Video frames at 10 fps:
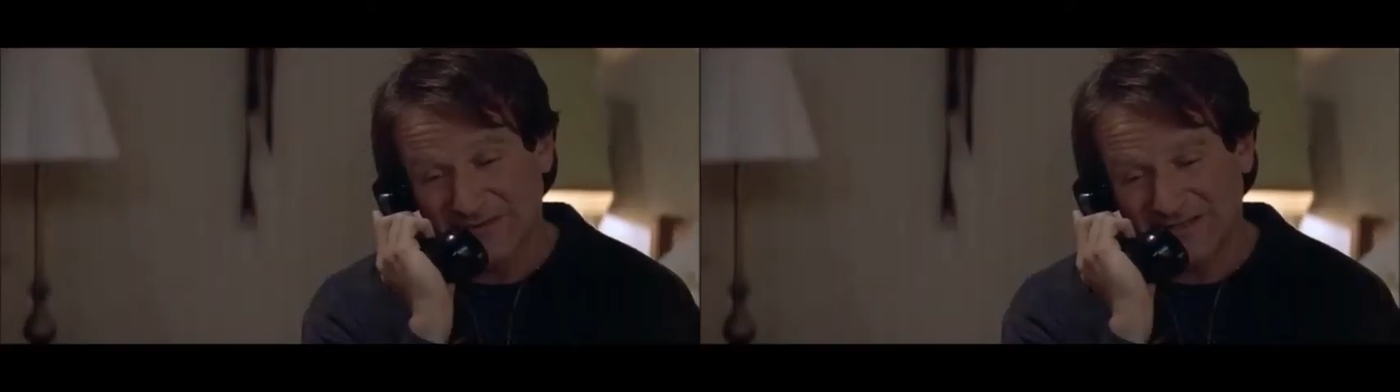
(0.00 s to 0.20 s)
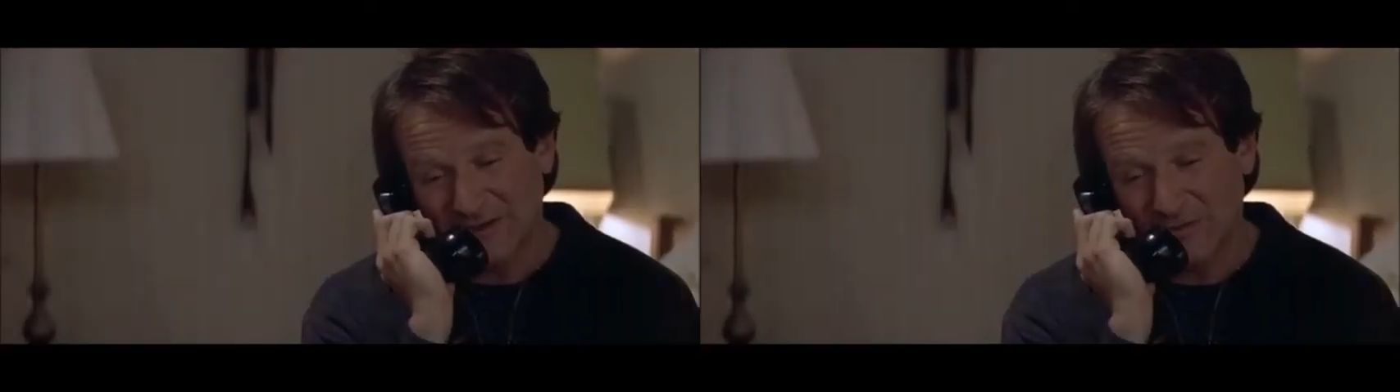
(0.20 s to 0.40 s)

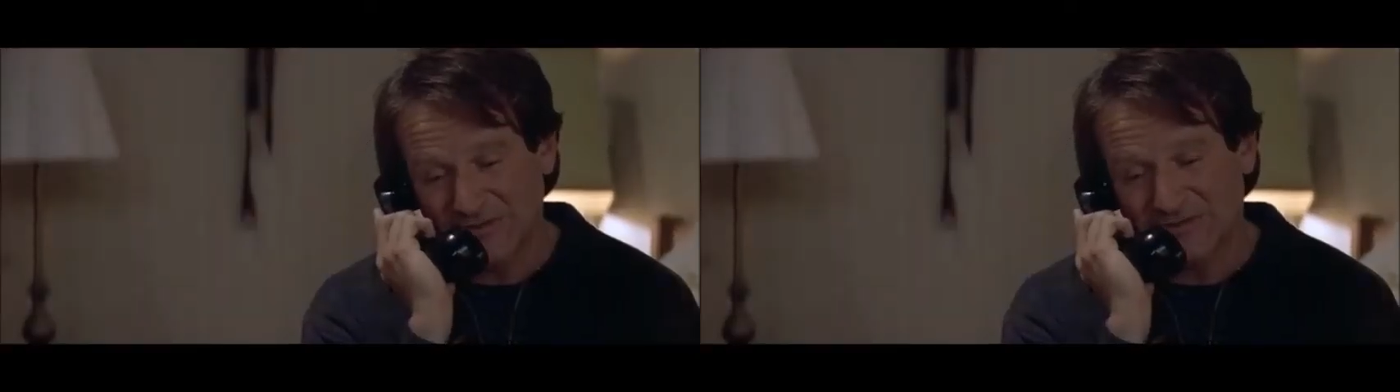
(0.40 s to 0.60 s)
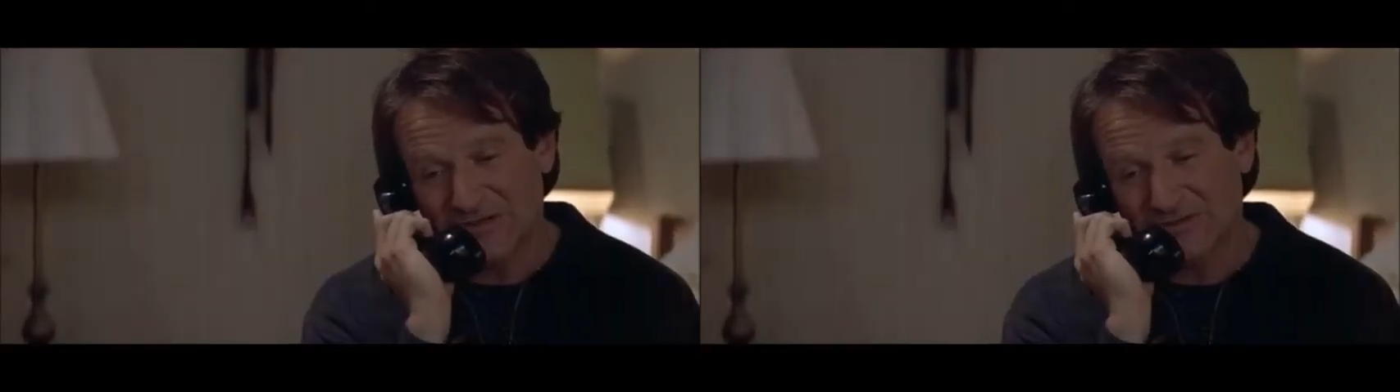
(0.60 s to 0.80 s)
I hope
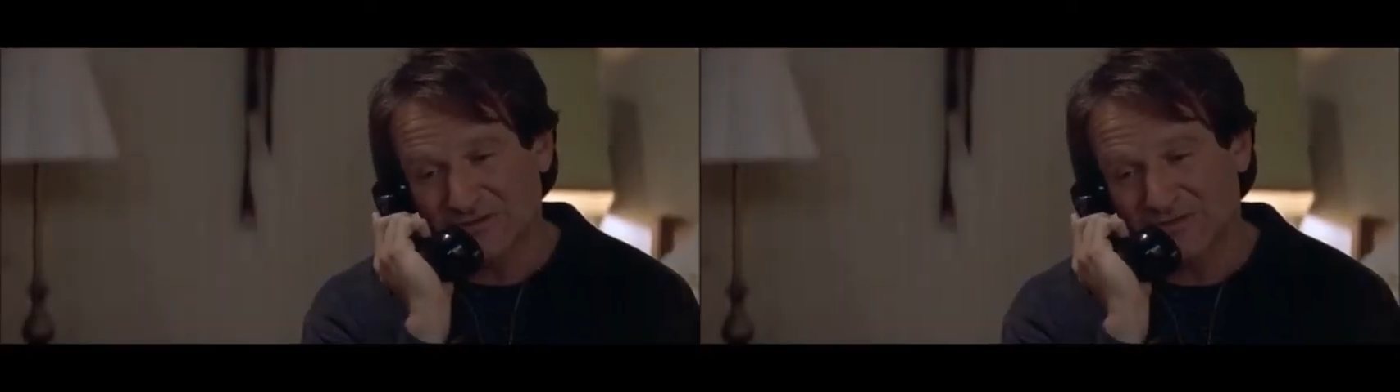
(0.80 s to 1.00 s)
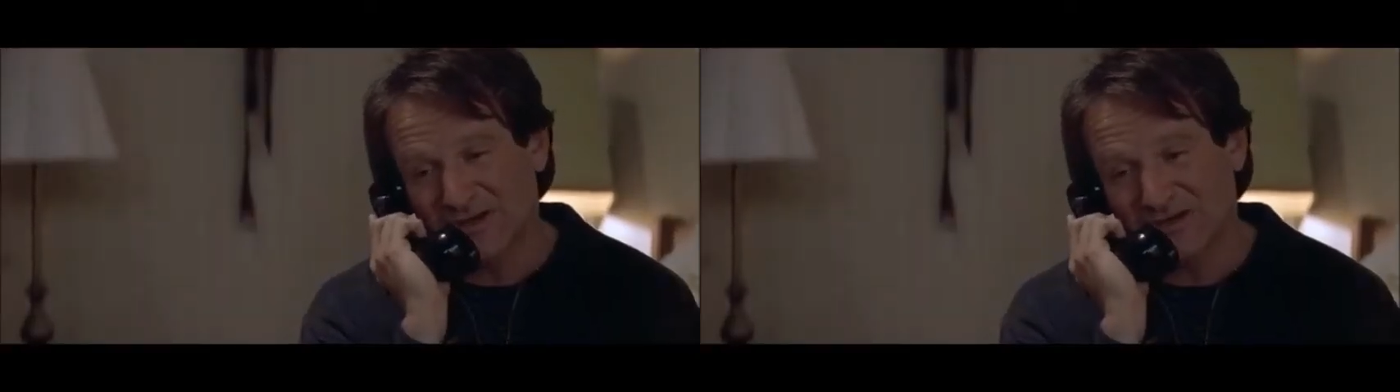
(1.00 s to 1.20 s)
it's not
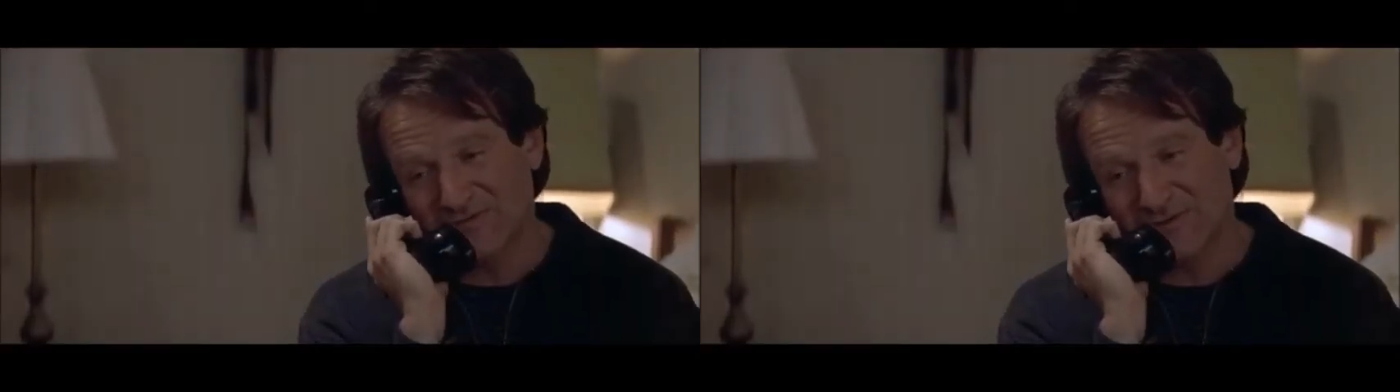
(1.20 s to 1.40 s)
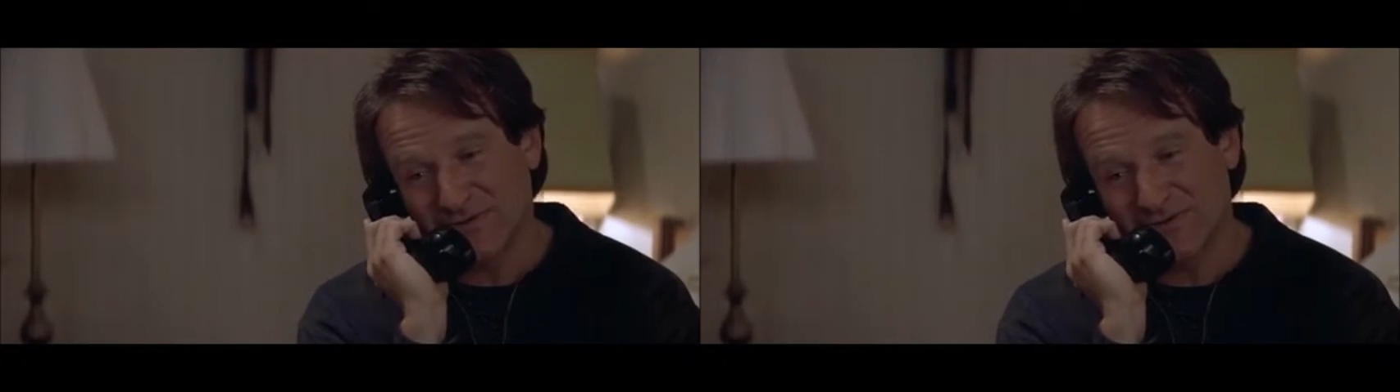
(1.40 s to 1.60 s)
too harsh
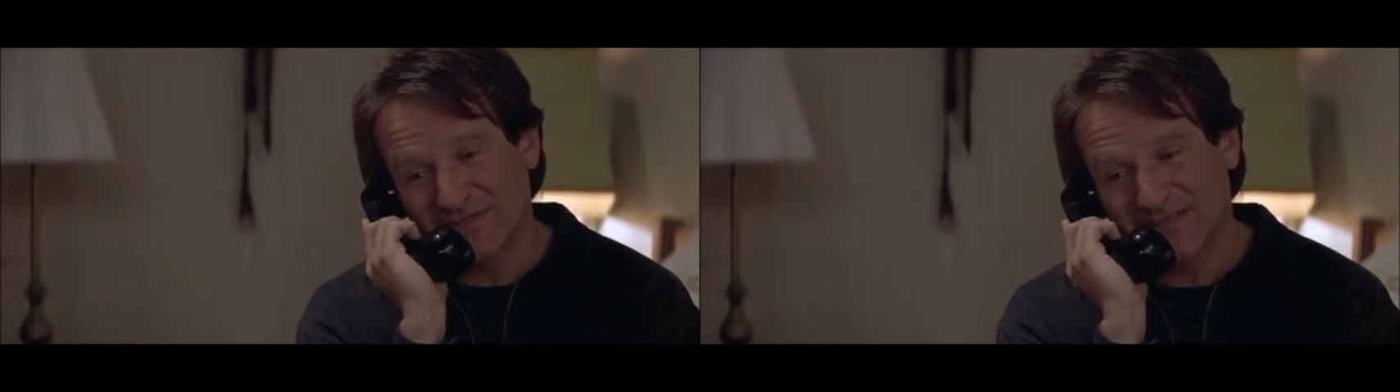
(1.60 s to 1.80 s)
for you,